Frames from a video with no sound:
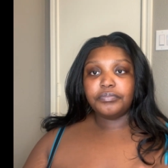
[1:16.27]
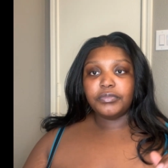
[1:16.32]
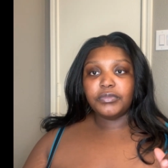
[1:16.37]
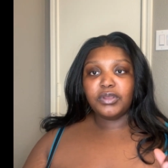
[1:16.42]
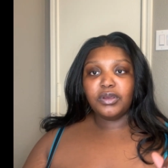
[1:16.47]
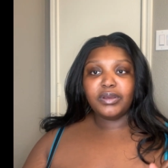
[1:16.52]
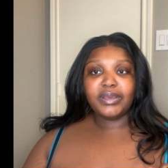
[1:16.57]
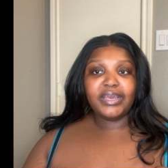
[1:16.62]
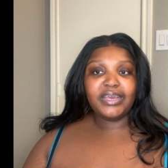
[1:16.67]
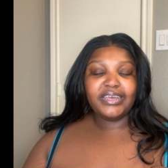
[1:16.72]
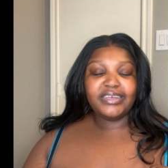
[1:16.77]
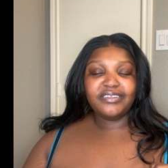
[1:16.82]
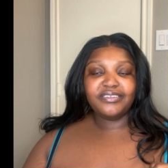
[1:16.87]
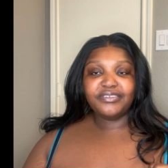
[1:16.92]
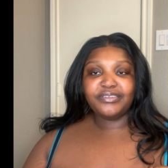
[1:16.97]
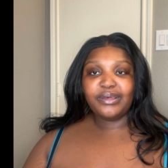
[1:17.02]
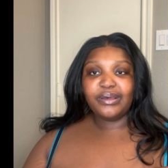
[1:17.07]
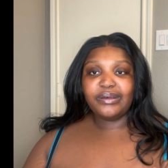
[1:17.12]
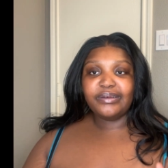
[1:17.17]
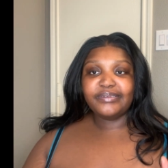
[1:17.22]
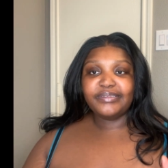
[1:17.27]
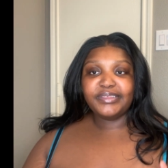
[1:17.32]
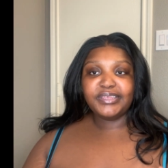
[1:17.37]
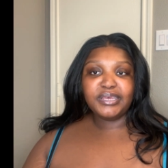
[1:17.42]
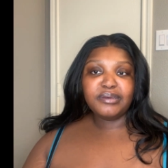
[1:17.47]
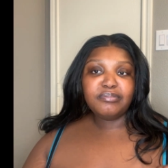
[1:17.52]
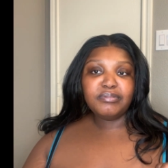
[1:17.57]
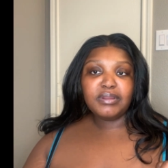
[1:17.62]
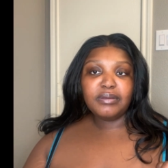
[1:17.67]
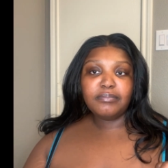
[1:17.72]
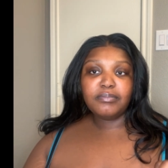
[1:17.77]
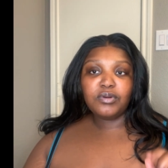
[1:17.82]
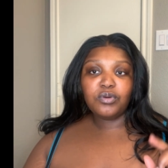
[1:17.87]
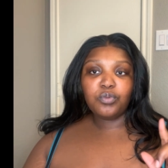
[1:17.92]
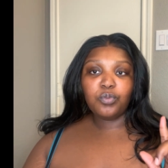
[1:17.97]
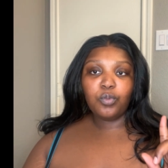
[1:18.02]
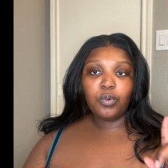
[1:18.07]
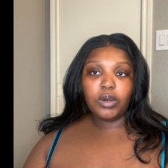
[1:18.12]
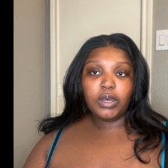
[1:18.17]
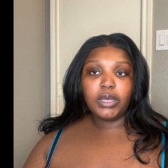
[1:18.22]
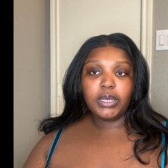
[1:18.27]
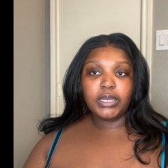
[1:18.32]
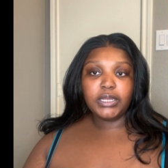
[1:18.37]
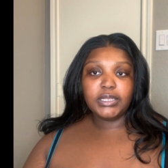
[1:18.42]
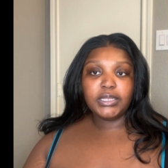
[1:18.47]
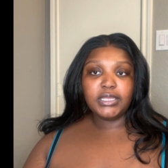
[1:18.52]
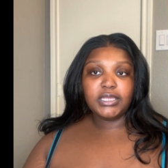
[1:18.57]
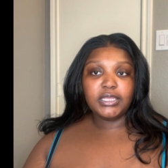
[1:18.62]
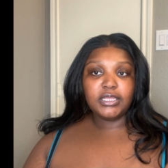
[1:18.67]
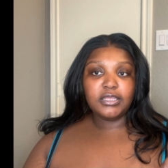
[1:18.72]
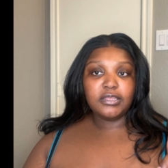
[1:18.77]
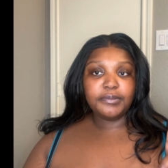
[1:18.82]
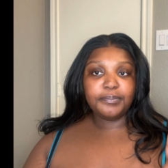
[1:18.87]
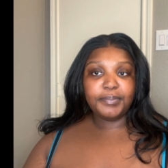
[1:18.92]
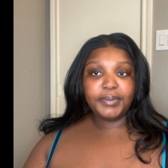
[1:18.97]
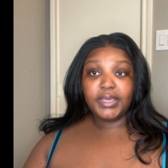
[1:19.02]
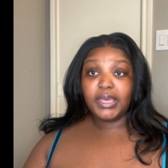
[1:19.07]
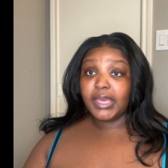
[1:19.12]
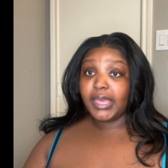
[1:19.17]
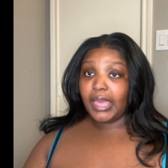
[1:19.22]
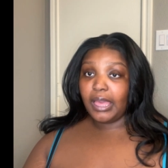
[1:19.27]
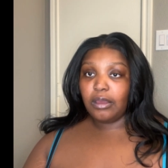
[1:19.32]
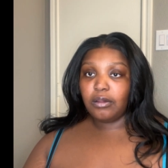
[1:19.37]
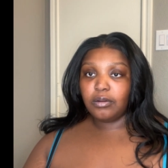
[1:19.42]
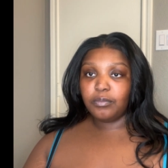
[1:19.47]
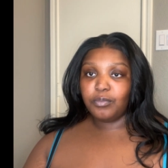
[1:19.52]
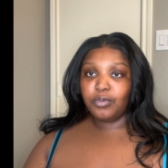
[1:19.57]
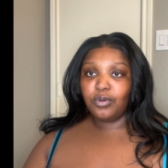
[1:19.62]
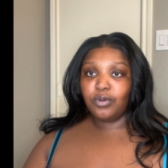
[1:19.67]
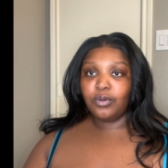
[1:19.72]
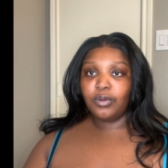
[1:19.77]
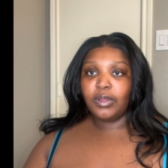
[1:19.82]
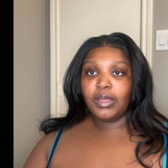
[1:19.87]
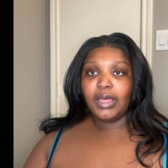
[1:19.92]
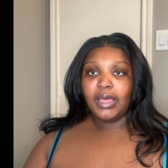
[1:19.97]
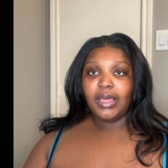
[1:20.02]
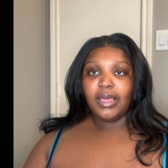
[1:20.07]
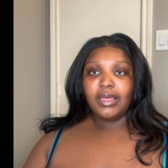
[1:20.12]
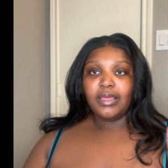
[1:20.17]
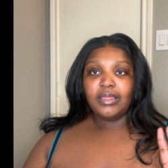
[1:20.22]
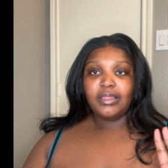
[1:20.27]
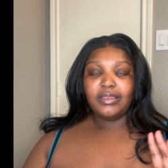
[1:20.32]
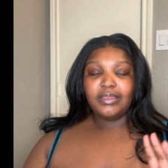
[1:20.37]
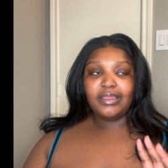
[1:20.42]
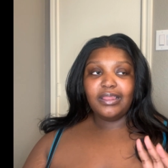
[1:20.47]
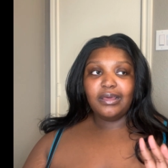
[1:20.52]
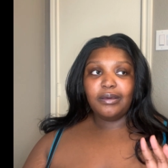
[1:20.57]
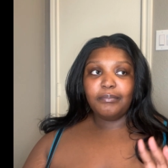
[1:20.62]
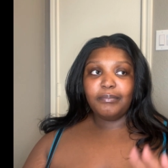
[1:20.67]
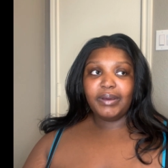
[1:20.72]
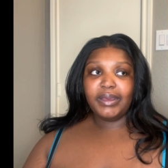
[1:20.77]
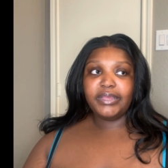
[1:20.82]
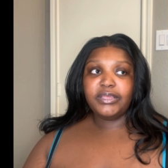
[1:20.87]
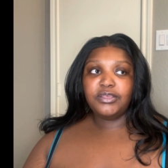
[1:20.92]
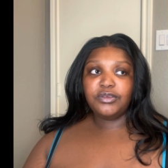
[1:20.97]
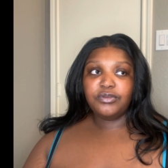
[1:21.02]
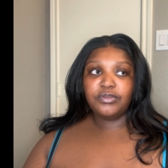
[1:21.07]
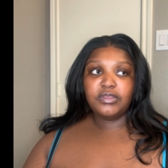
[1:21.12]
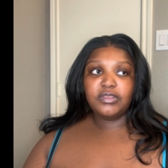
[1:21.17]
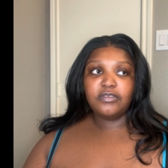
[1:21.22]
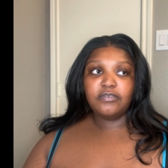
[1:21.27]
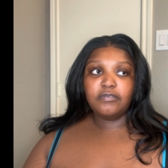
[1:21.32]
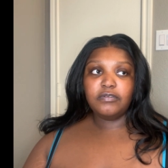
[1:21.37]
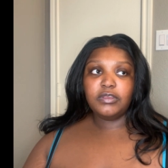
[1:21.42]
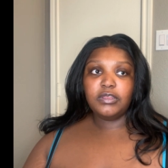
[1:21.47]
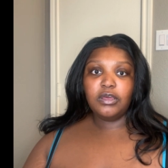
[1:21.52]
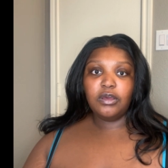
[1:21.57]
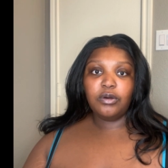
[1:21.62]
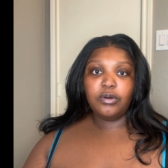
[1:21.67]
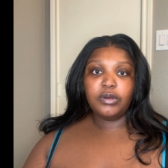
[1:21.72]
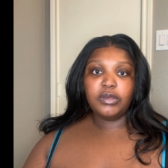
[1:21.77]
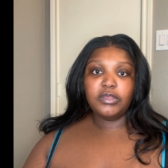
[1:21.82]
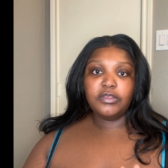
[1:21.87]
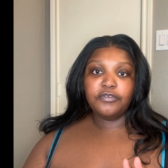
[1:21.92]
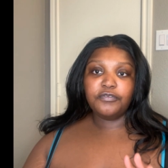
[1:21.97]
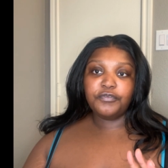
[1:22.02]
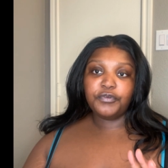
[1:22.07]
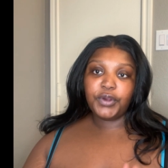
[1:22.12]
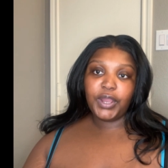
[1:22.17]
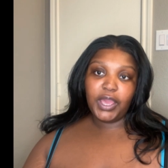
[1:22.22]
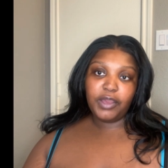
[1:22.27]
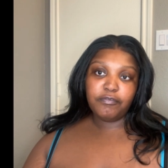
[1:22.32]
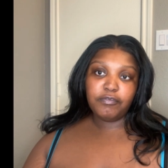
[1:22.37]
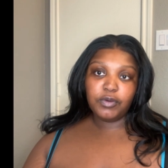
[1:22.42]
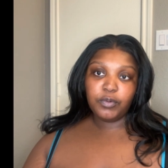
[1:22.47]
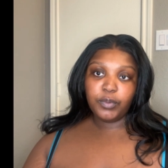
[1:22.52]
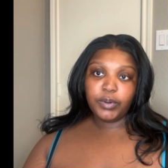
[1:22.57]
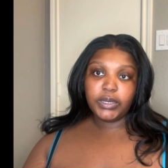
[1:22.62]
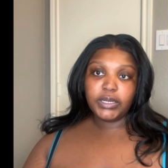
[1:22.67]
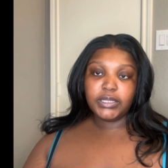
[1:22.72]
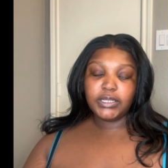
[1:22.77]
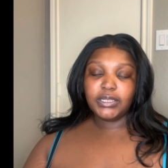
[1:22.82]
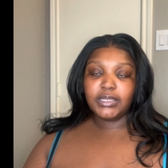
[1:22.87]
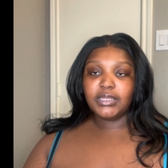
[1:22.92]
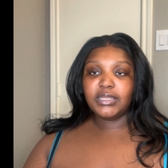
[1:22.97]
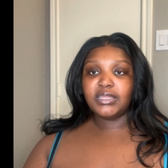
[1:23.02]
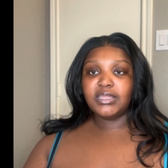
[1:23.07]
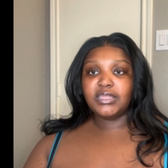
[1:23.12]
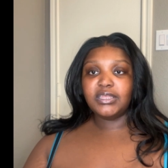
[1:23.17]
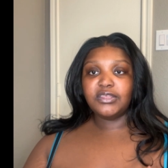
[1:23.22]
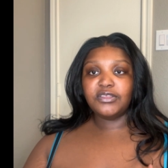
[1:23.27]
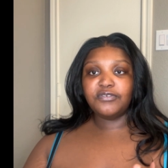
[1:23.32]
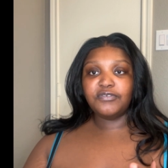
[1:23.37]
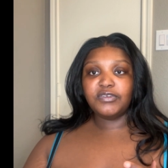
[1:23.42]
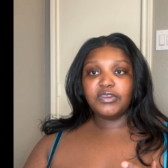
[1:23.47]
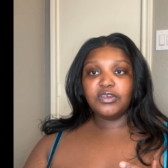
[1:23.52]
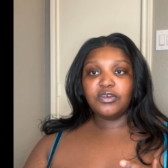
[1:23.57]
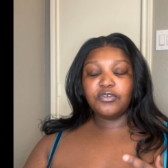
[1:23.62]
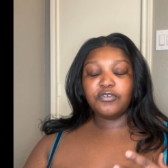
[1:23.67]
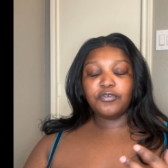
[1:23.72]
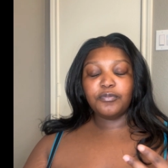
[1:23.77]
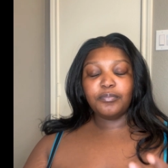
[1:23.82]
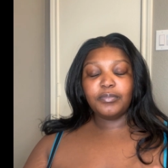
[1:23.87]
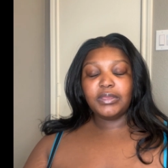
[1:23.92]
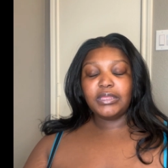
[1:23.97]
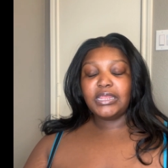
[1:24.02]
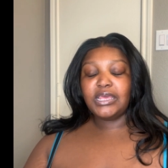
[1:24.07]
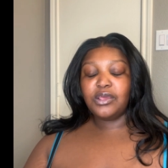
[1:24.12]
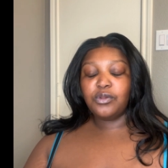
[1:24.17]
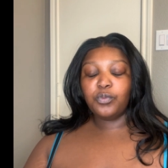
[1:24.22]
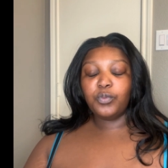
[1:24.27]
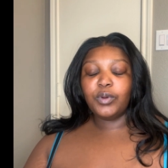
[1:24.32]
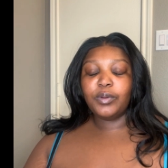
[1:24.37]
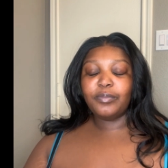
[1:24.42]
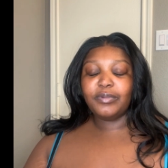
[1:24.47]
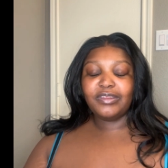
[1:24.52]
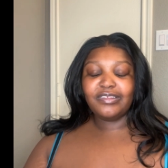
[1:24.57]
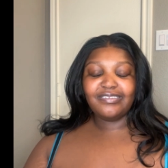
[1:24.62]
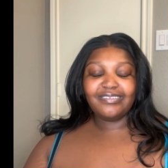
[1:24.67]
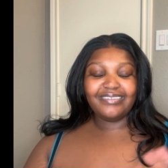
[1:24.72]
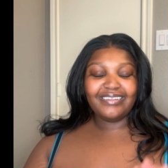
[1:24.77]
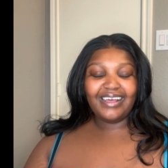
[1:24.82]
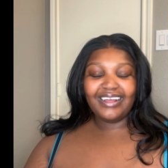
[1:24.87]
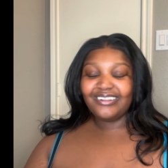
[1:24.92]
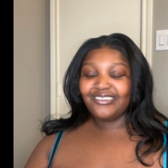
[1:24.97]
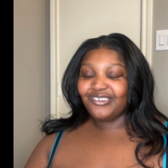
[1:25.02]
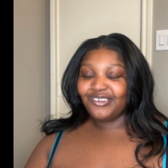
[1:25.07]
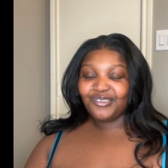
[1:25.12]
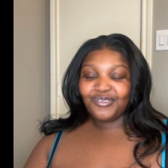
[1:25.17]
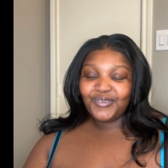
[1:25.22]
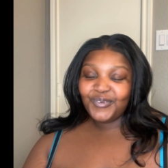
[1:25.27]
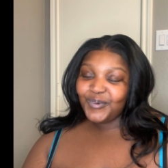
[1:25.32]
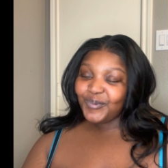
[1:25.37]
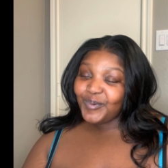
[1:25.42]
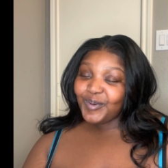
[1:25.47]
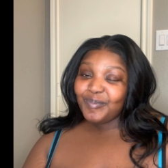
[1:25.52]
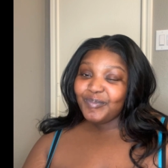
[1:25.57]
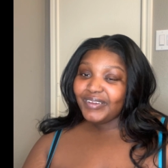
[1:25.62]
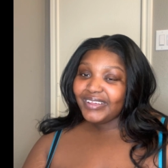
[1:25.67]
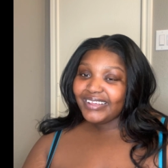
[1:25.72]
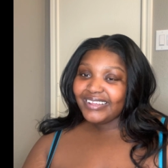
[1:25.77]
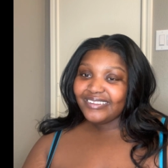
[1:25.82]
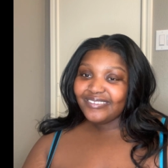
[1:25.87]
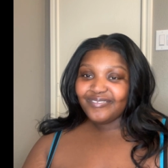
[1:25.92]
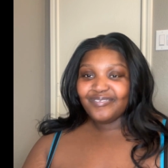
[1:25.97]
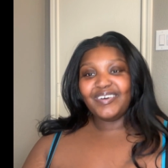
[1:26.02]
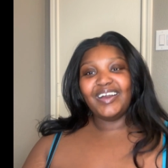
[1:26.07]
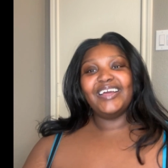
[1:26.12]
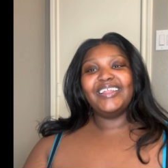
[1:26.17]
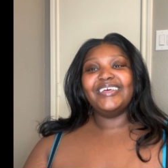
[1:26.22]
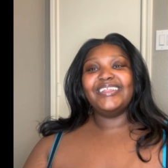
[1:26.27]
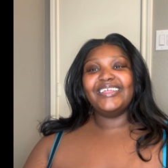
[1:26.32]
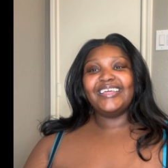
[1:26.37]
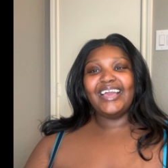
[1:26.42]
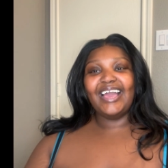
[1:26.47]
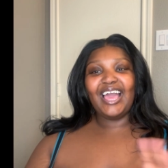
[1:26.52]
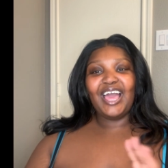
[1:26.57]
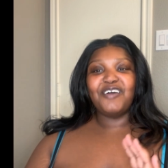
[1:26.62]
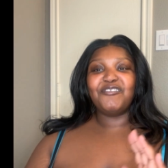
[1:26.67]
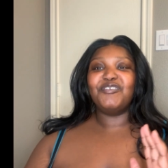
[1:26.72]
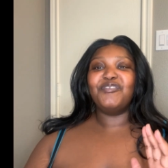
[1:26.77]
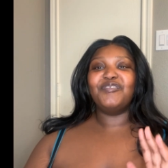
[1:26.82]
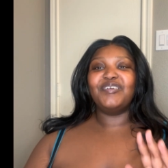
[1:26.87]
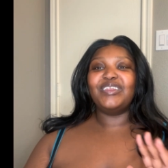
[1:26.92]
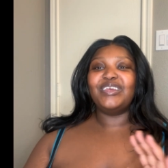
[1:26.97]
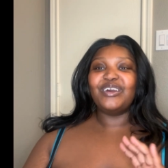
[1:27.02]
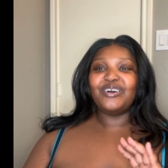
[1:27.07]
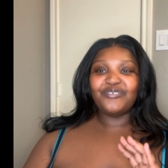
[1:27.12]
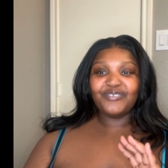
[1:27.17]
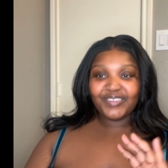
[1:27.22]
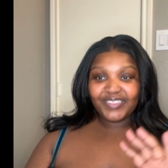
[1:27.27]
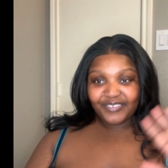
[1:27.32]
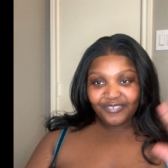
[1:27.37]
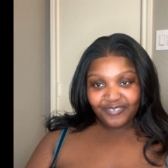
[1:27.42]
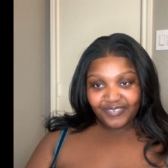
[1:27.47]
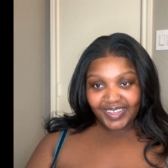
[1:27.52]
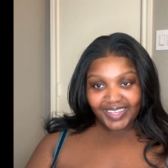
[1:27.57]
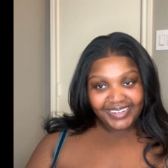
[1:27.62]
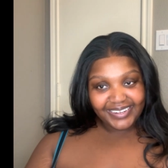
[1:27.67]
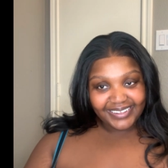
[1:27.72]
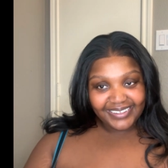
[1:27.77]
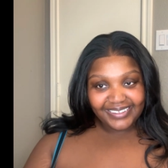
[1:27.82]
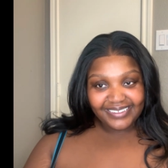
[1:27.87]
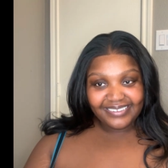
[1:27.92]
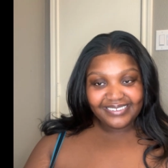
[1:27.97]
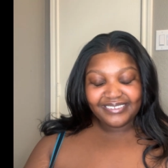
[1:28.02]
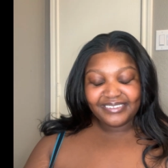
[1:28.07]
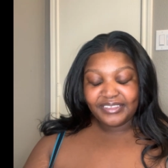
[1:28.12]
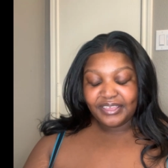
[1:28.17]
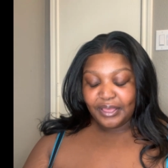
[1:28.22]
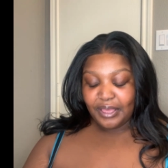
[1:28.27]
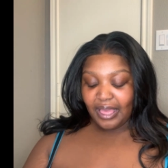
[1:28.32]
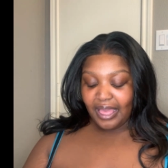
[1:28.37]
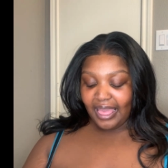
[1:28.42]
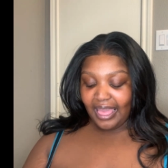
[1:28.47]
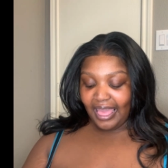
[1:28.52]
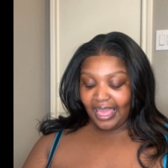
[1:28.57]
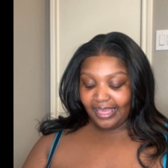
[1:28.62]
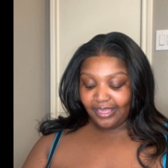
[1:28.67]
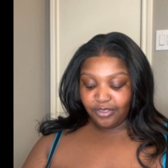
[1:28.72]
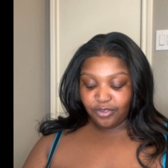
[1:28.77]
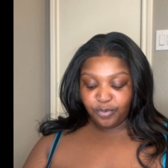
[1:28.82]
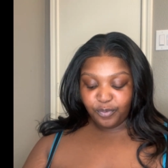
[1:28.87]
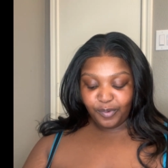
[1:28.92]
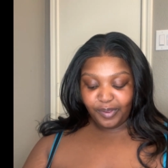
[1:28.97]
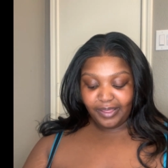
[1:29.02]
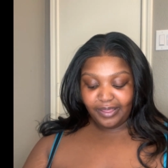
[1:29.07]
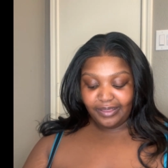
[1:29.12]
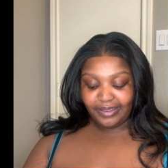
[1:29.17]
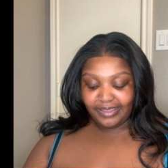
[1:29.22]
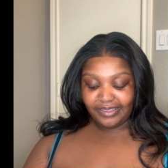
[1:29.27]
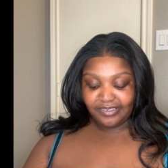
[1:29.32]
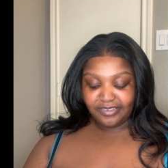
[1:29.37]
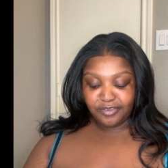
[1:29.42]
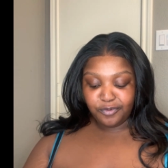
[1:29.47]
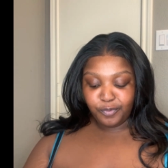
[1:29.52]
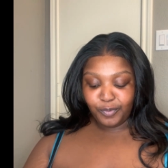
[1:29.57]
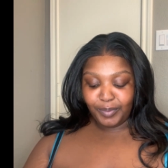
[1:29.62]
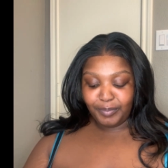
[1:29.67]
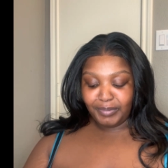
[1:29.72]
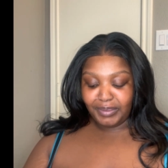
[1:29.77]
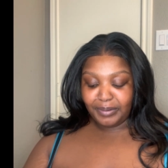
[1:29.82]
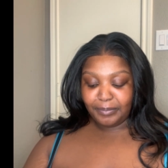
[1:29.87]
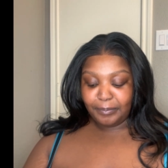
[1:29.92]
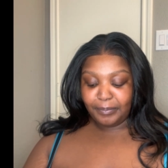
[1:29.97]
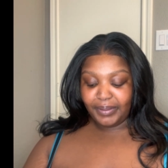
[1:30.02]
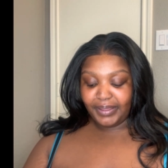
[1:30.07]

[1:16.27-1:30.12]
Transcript: Okay, so tip number one is be accountable. Now, mind you, this video is for everyone. This video is for men and women. It's not just for women. Finally, I have a video for the fellas as well as the women.